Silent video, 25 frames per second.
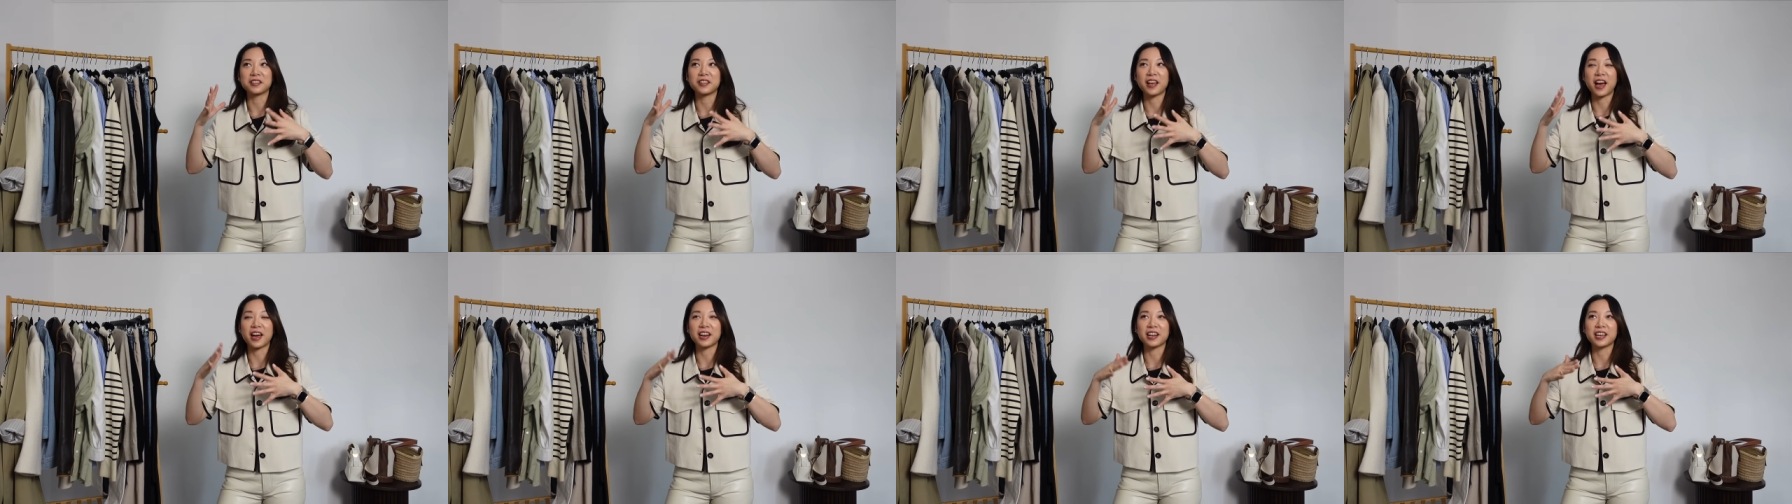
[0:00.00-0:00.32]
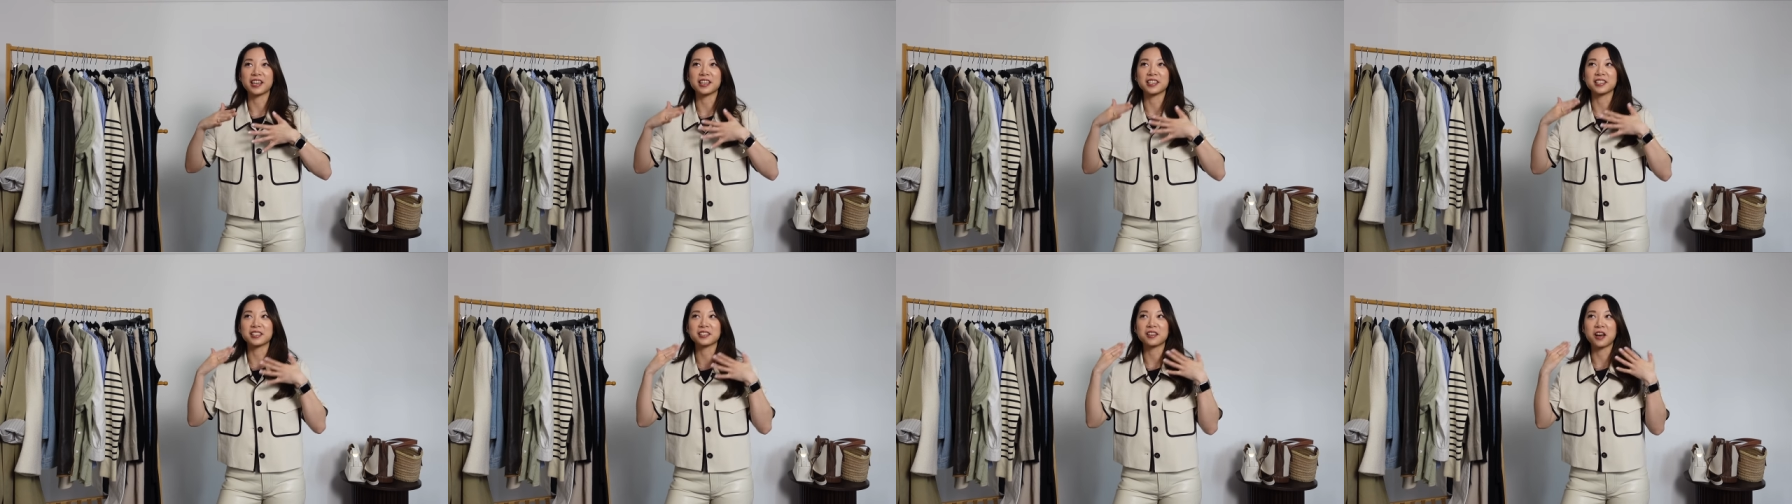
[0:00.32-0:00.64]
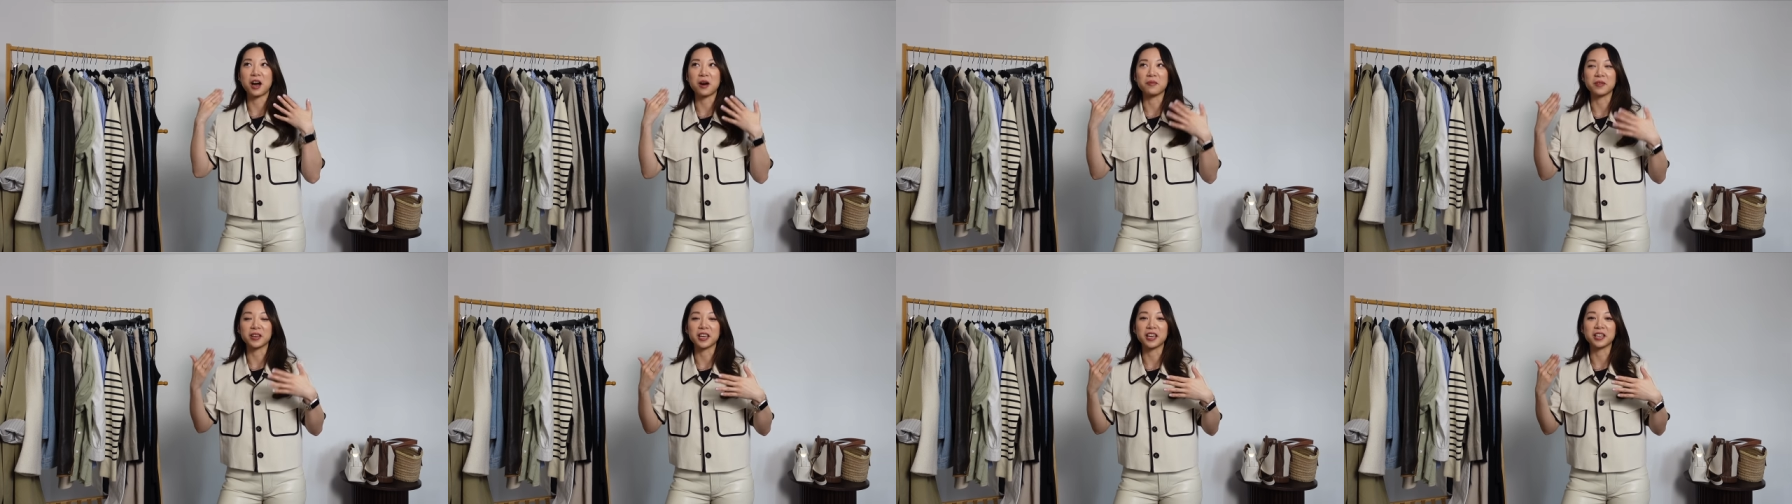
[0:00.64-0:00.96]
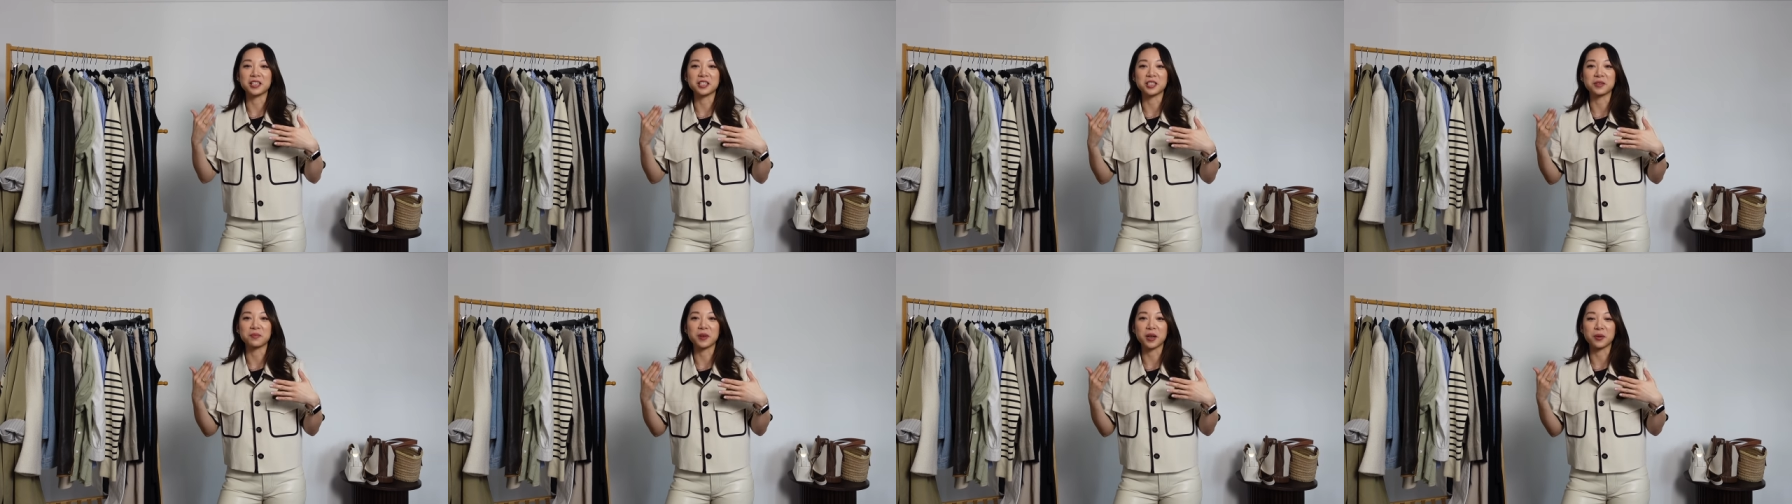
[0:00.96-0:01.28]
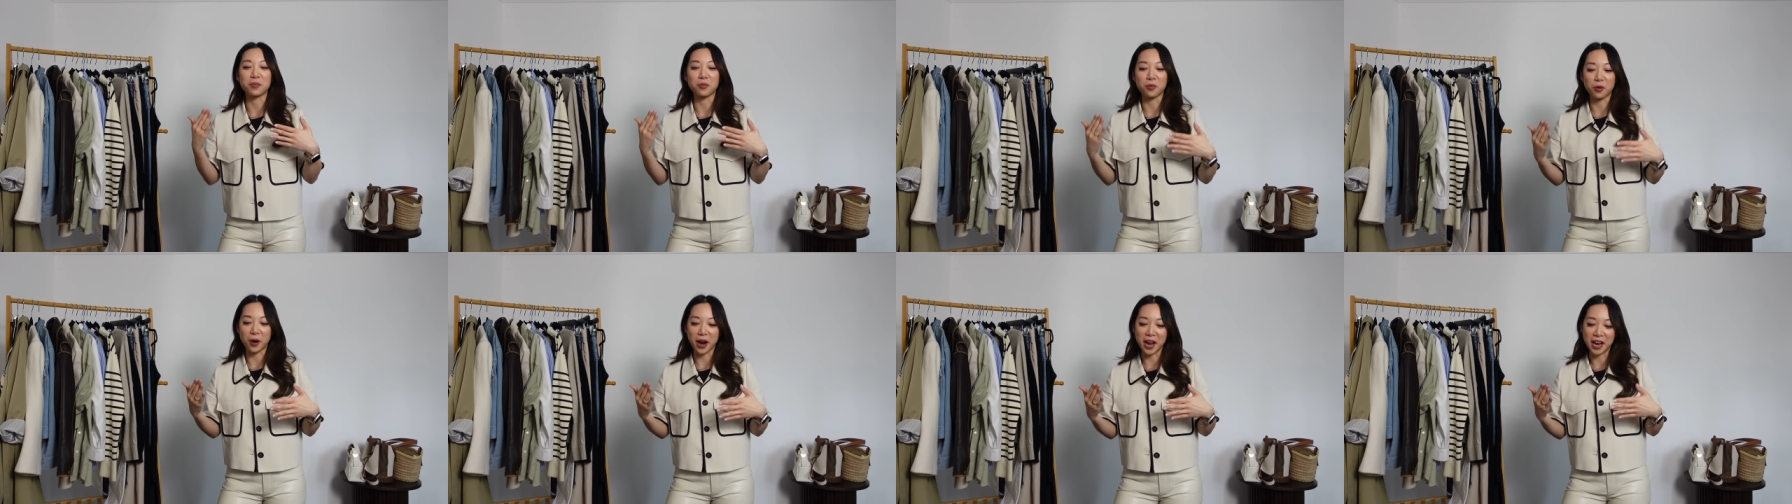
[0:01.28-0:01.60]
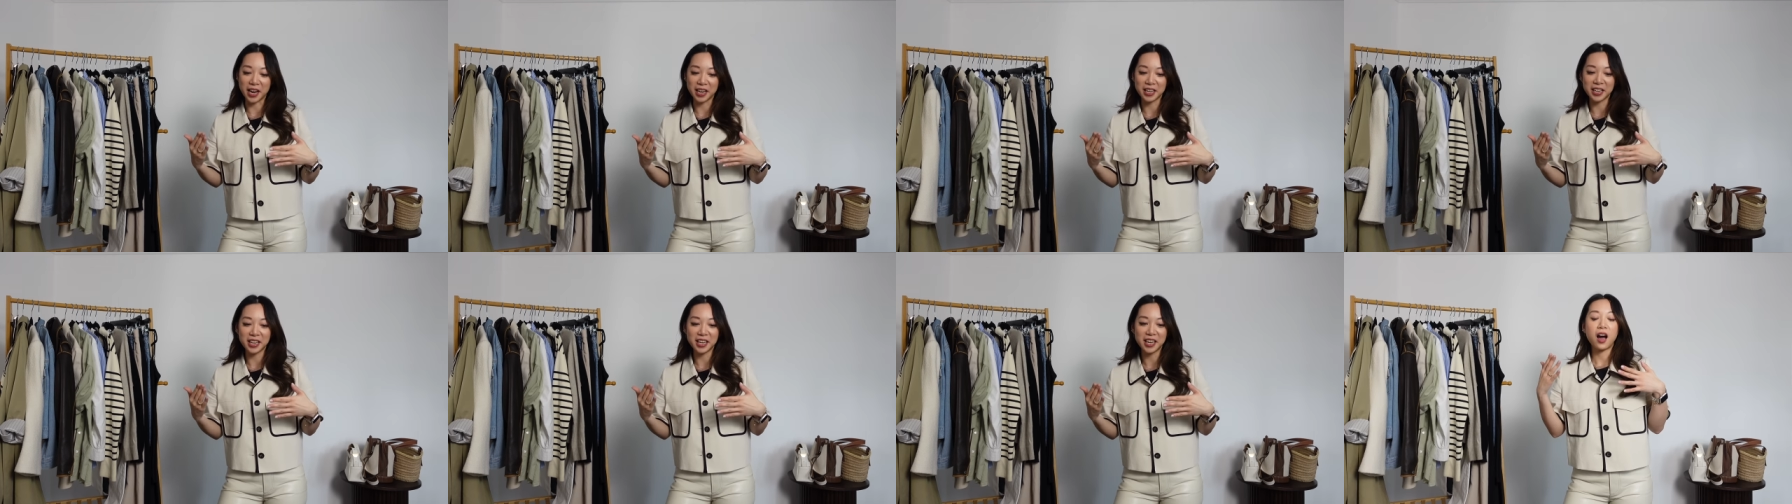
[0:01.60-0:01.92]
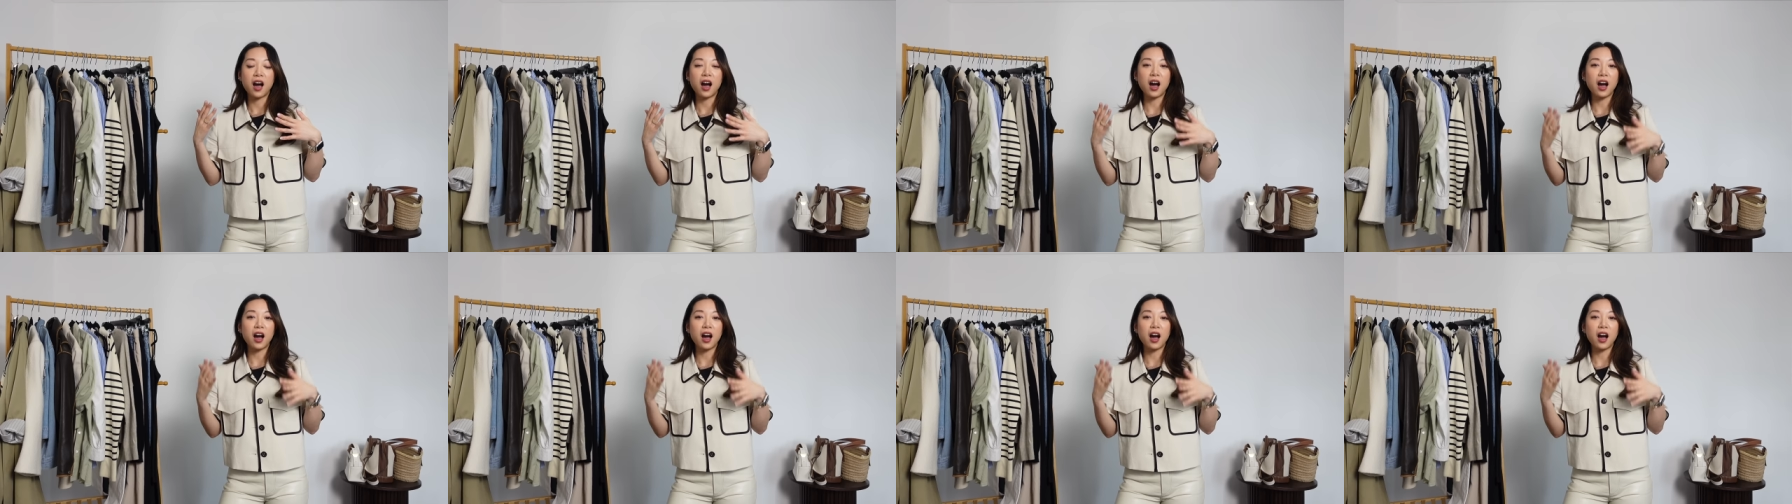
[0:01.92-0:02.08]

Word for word: that is coming into my brain.